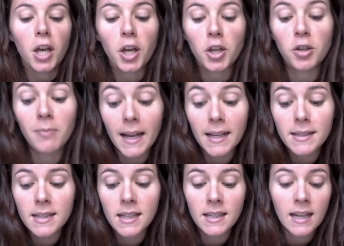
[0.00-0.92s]
You might
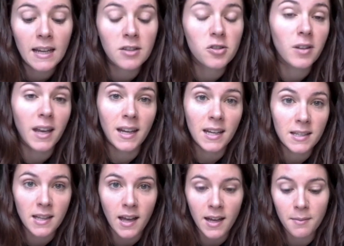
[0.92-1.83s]
see an angel
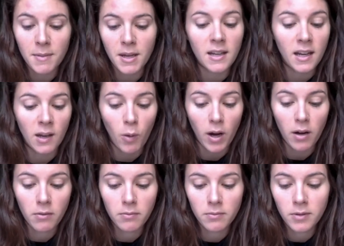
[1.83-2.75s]
anytime and anywhere.
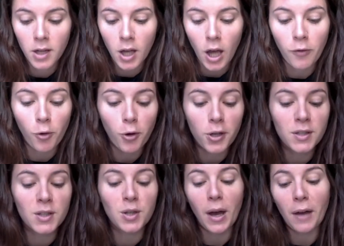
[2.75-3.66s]
Of
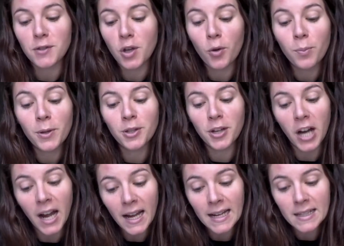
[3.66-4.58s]
course, you have to open your
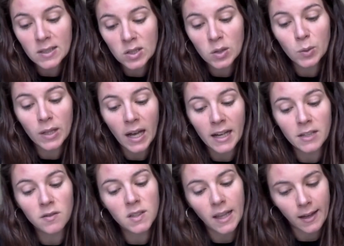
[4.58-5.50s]
eyes to a kind
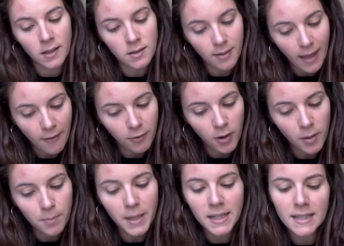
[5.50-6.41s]
of second level,
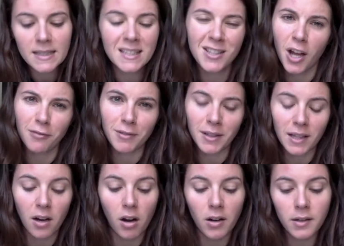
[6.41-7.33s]
but it's not really
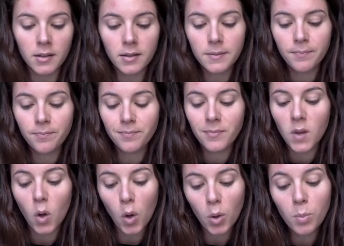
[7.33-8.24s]
hard. The
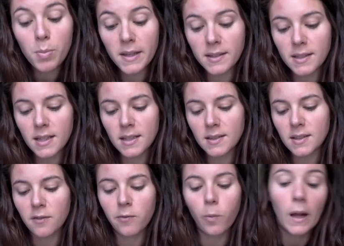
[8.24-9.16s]
whole business
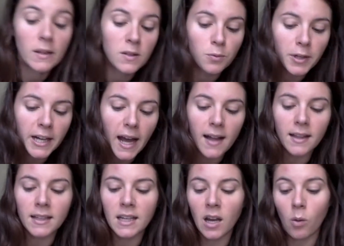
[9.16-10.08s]
of what's
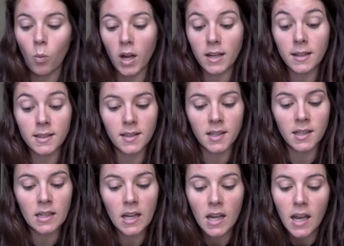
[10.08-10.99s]
reality and what isn't
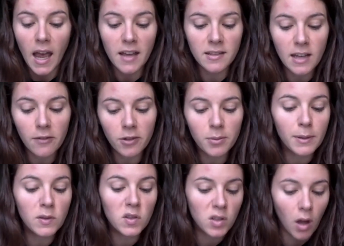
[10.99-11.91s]
has never
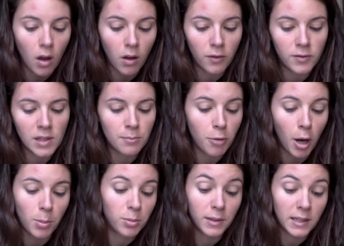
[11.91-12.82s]
been solved and
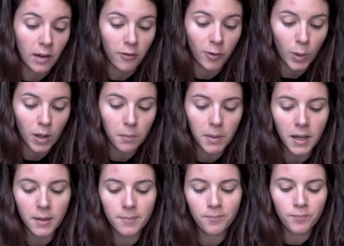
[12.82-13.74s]
probably never will be.